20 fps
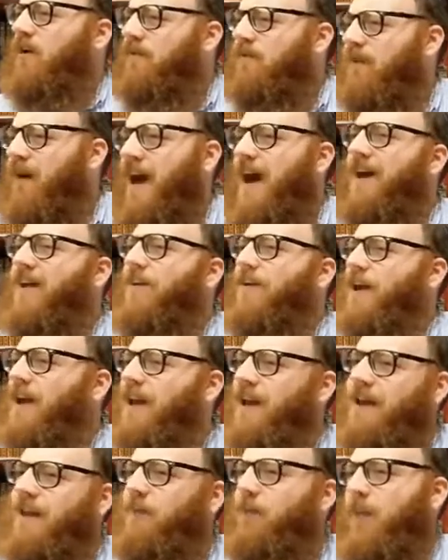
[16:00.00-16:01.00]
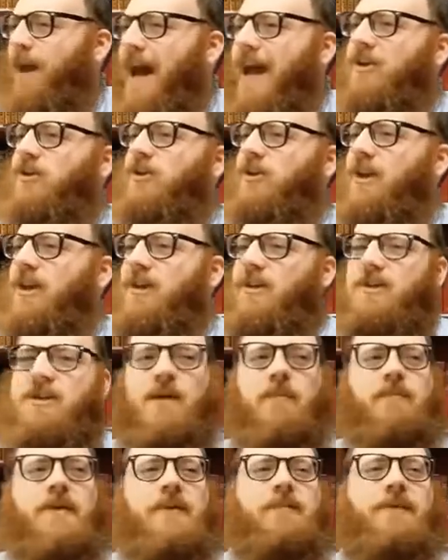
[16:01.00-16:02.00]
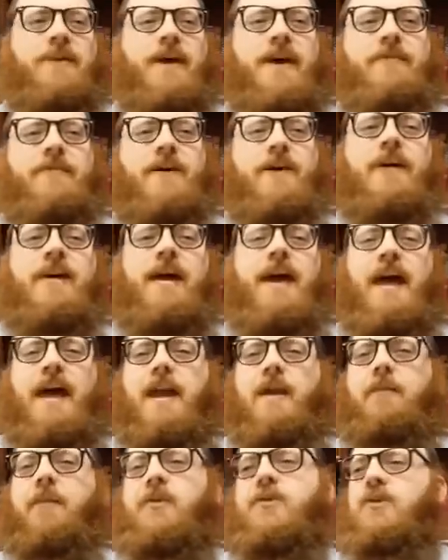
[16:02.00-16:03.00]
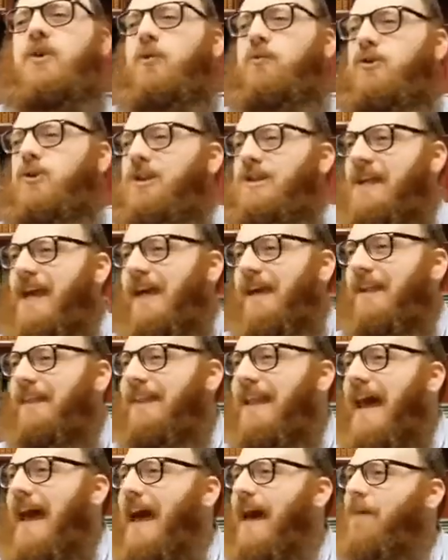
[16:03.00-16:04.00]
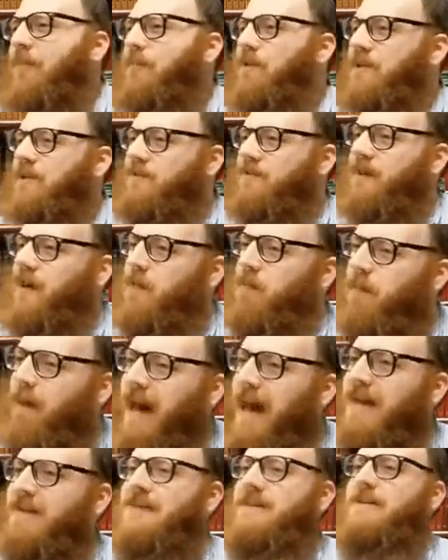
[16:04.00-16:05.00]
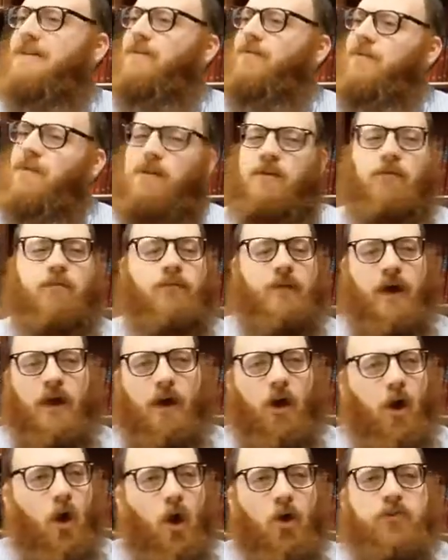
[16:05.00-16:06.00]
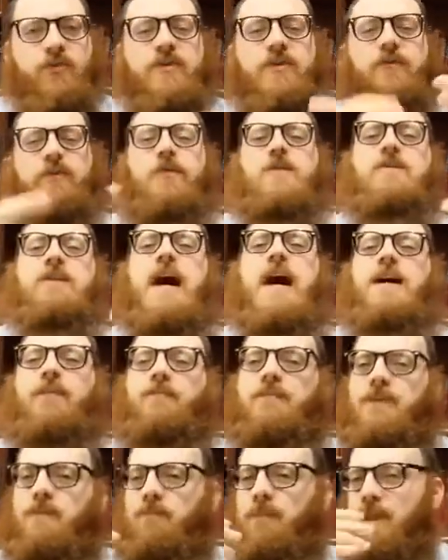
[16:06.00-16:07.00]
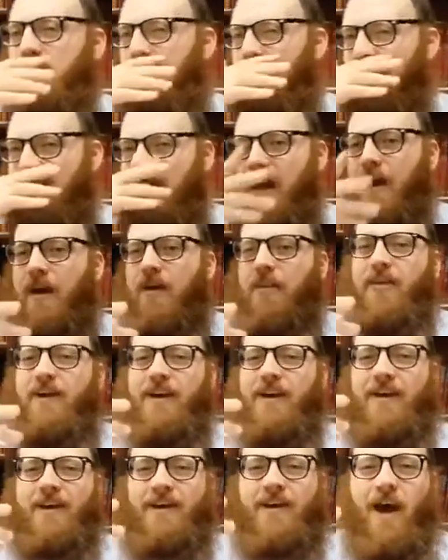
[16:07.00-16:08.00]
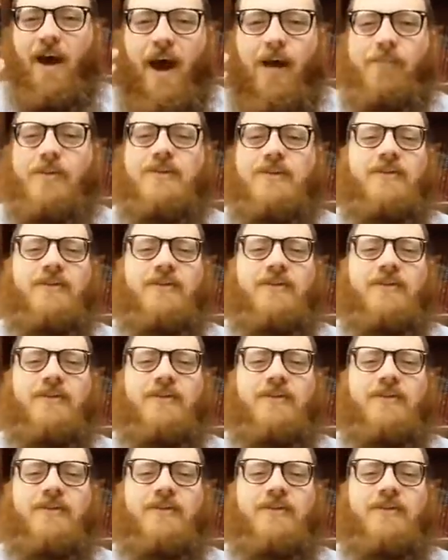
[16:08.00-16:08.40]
fiery and passionate, and some people have an animal soul which is like a lamb. It's very passive. All different types. But the common